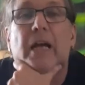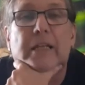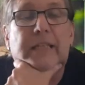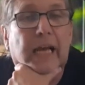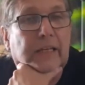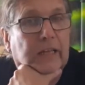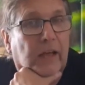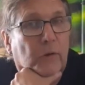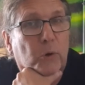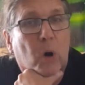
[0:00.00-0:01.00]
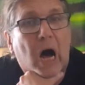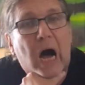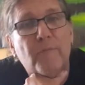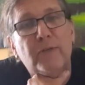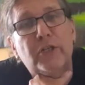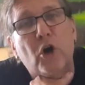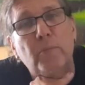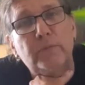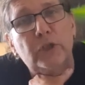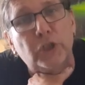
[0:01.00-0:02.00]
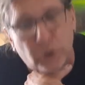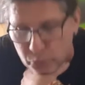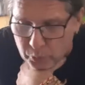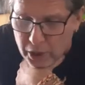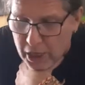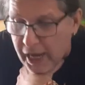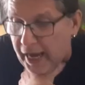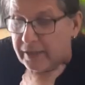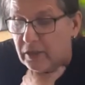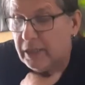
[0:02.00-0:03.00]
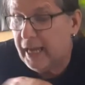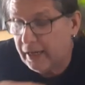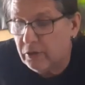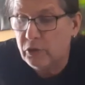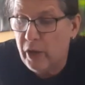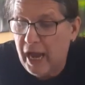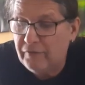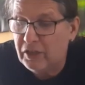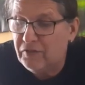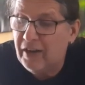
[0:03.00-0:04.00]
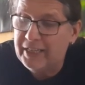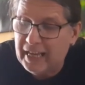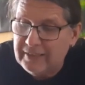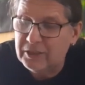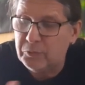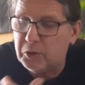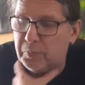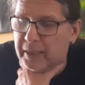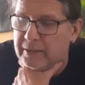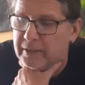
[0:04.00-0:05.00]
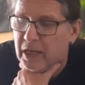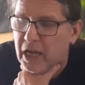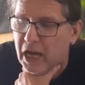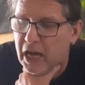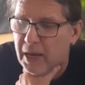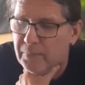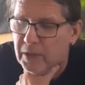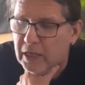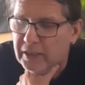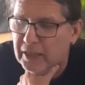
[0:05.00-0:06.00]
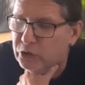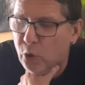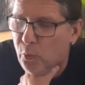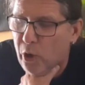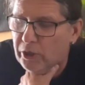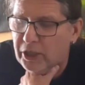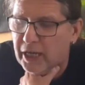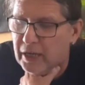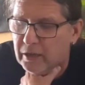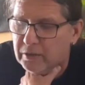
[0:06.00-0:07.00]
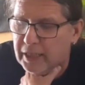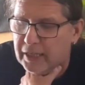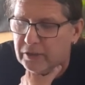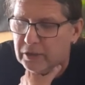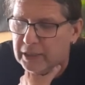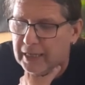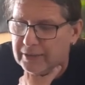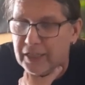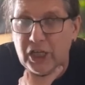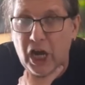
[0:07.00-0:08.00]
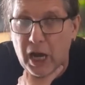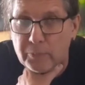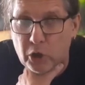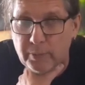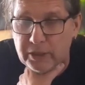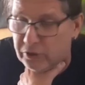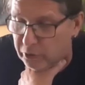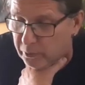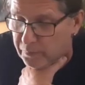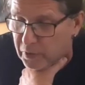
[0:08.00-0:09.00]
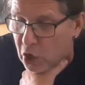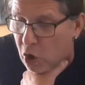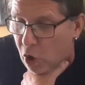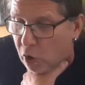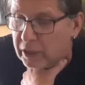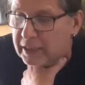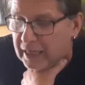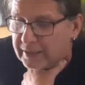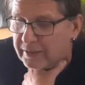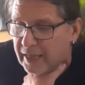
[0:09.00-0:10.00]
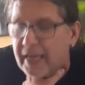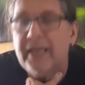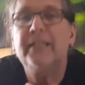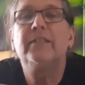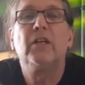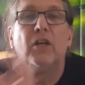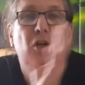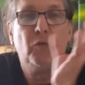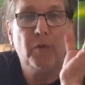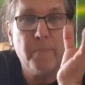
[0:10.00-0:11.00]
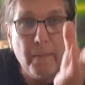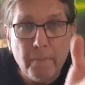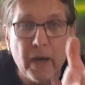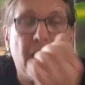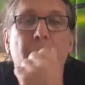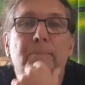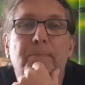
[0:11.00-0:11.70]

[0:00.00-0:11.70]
that now no harm will come to you and again you have the divine essence which means um, there's no word here that there's any harm coming to you. All the guides are saying is remember